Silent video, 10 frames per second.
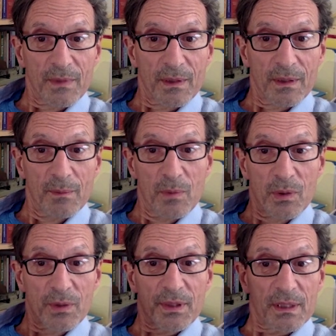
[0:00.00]
the
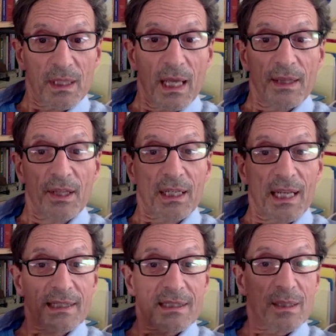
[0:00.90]
more the, the
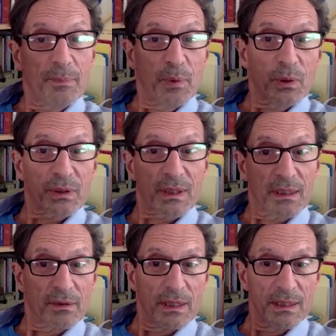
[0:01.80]
less support
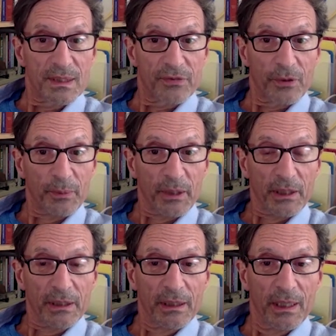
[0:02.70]
there is for
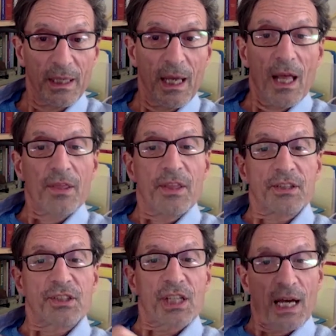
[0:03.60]
me, the
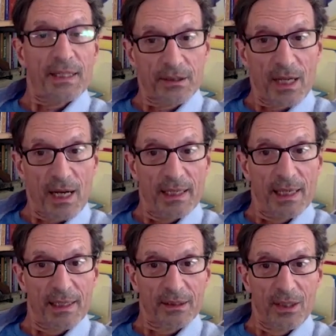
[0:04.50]
tighter I
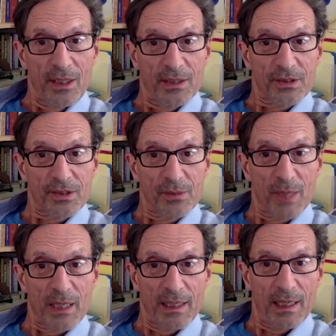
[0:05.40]
hang on to
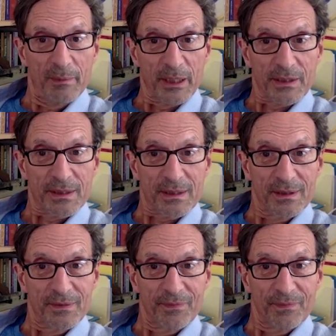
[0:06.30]
my habits
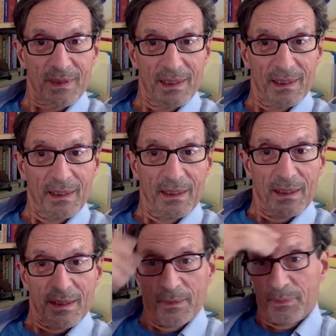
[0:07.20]

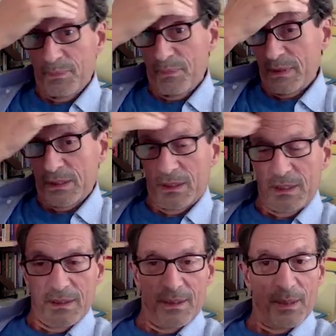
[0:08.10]
the,
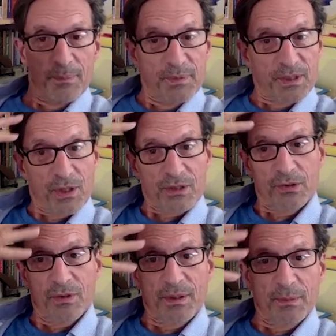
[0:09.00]
the
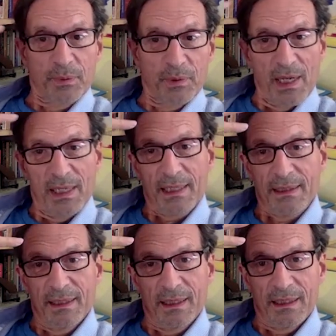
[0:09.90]
structure of the
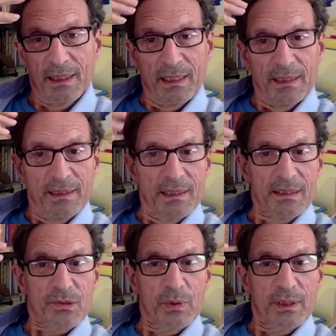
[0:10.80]
brain
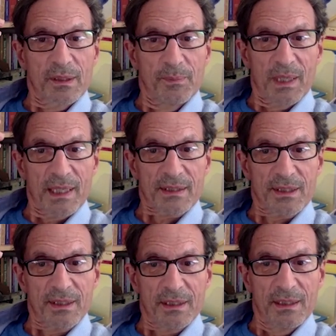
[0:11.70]
deals with
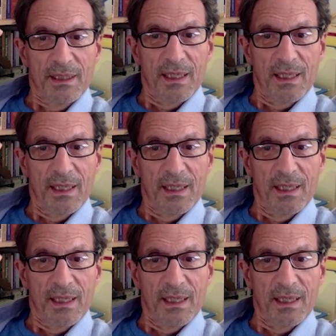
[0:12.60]
complexity